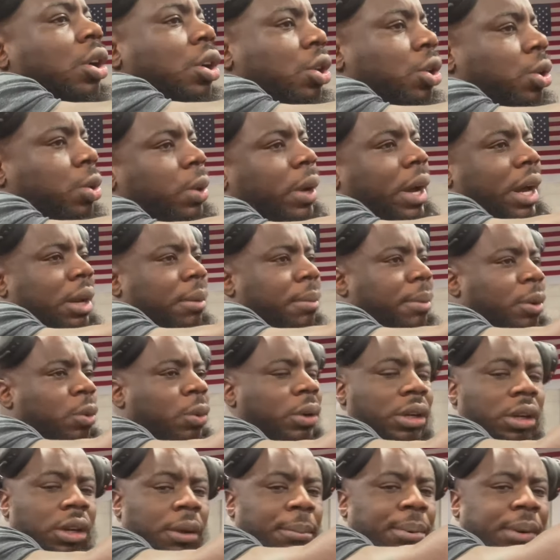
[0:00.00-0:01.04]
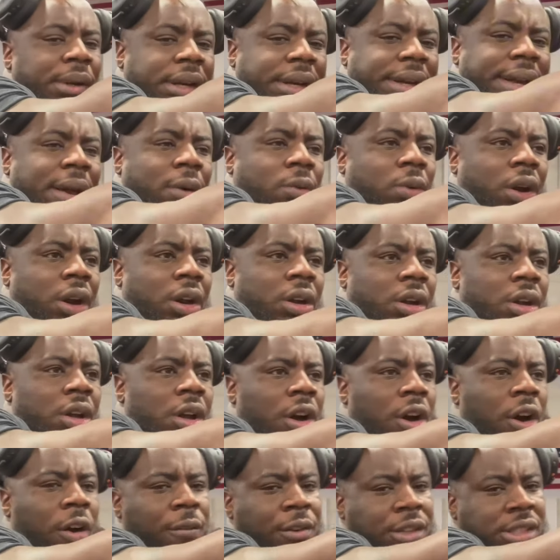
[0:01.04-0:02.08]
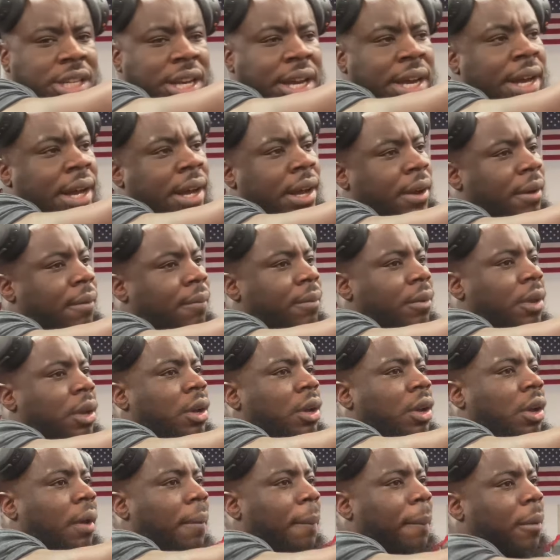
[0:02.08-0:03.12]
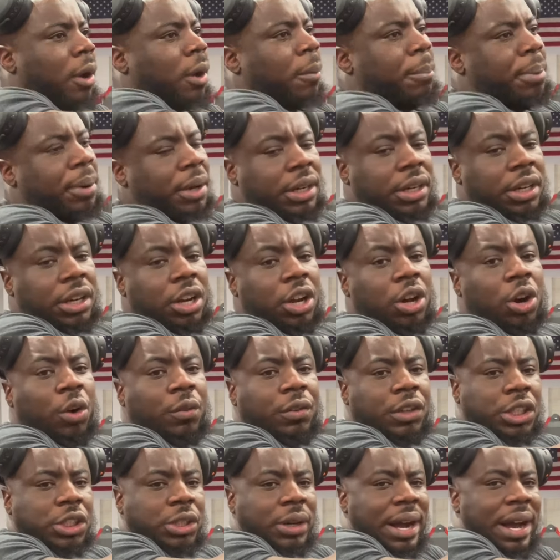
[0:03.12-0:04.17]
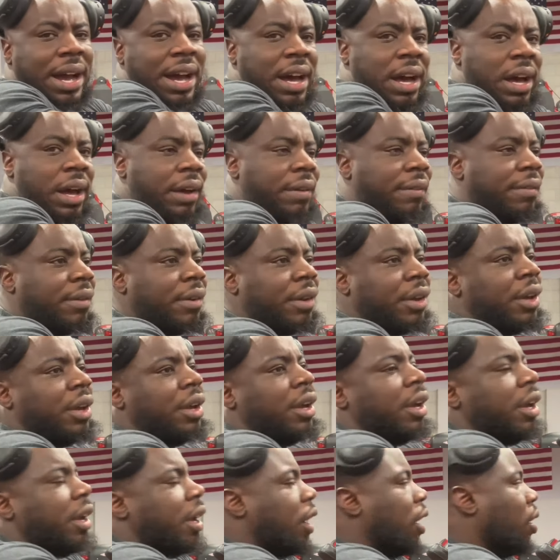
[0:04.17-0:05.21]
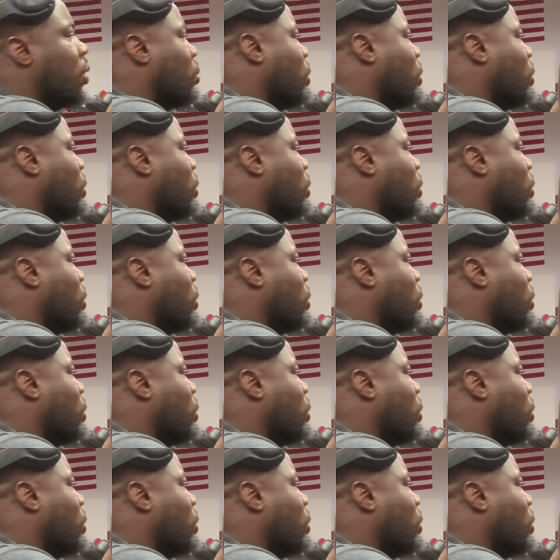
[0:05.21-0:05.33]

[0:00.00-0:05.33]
you got to be willing to put in that work, overtime, put it in the overdrive, and